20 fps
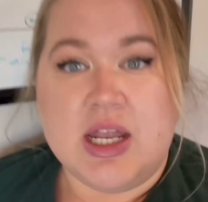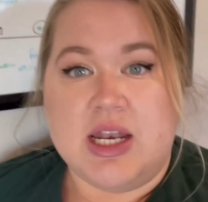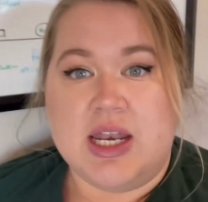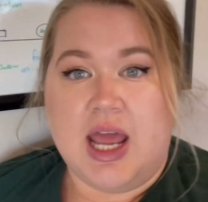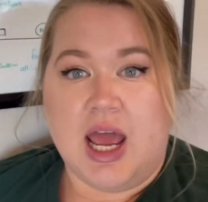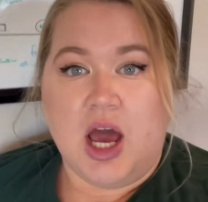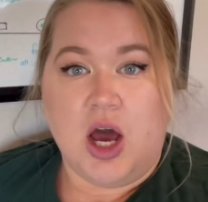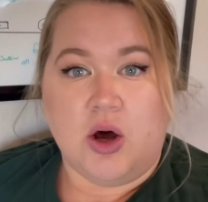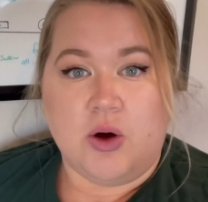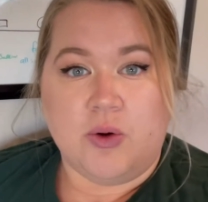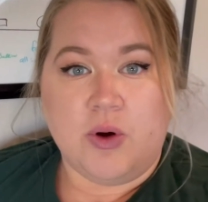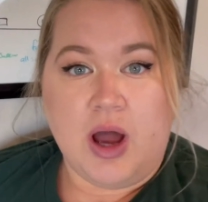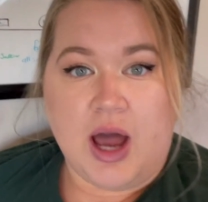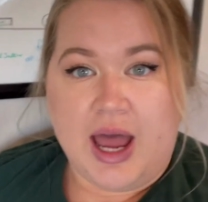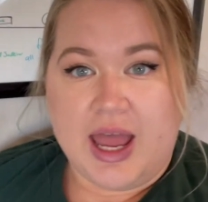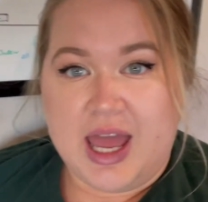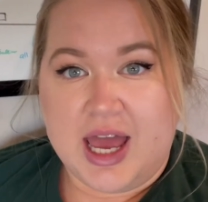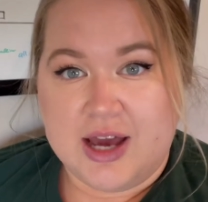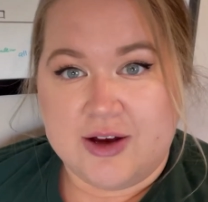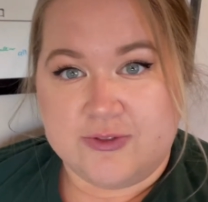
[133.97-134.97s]
Now, I
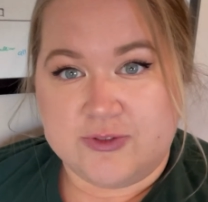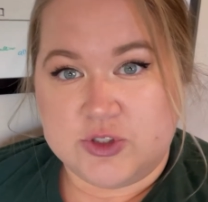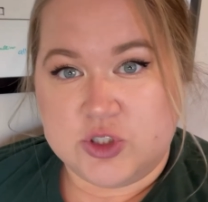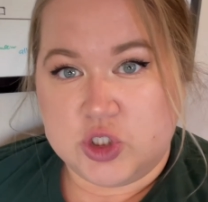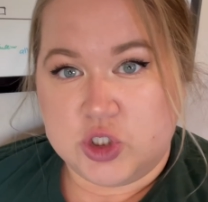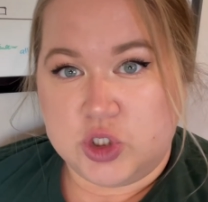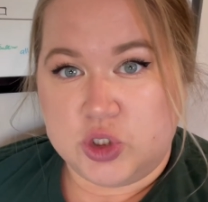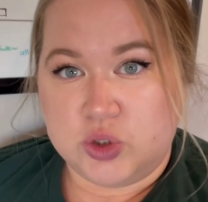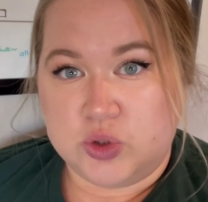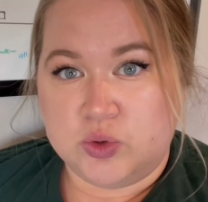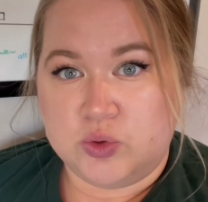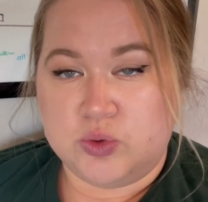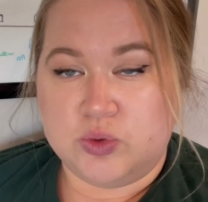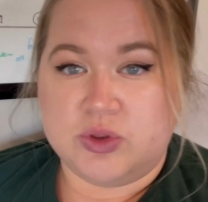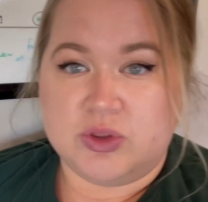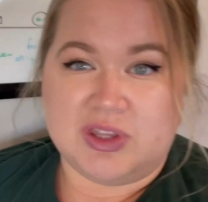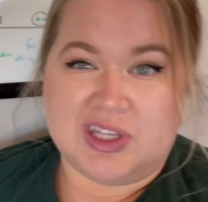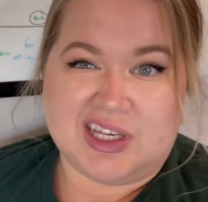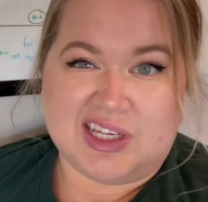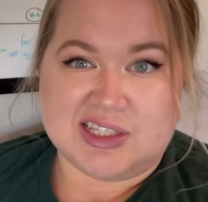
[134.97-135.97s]
have two
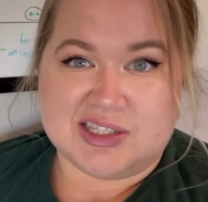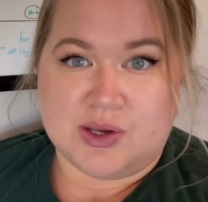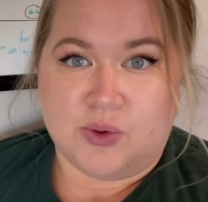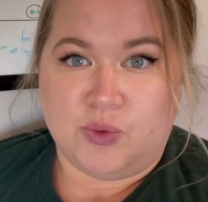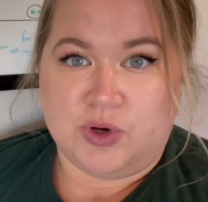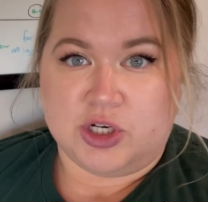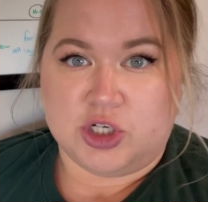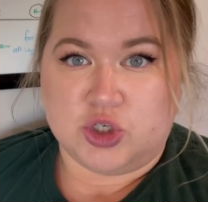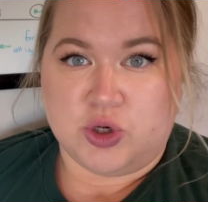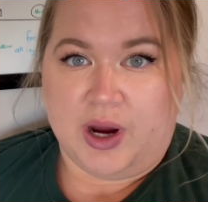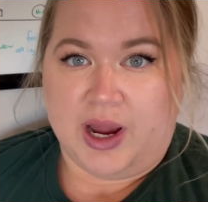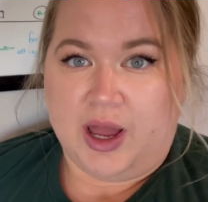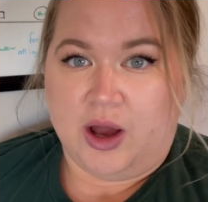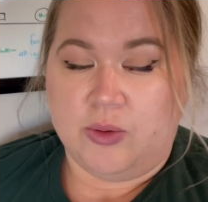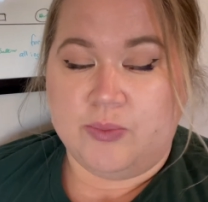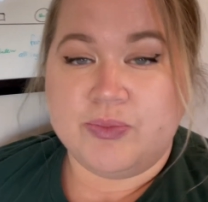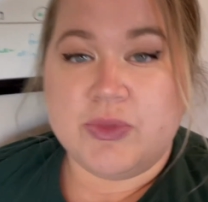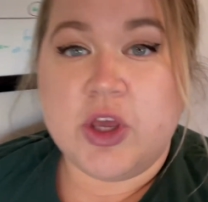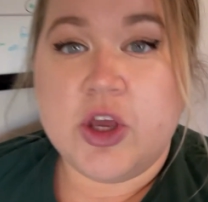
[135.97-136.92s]
things I wanna try out.